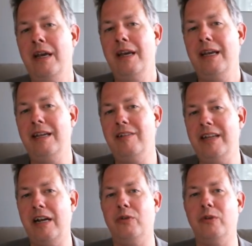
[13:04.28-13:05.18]
is
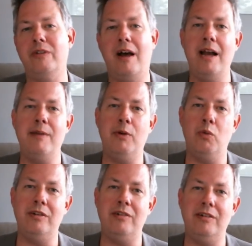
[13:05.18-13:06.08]
the actual time in
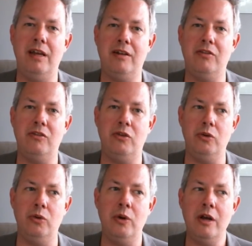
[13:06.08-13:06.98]
which it takes
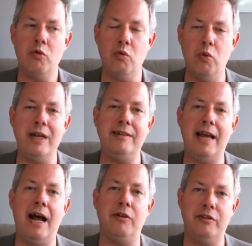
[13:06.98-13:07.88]
to rent
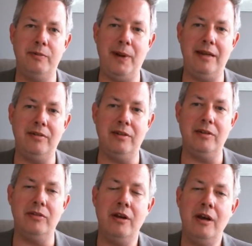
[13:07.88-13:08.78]
out
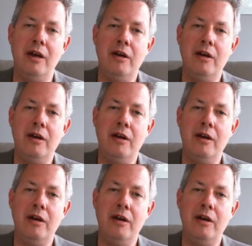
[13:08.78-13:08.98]
spaces.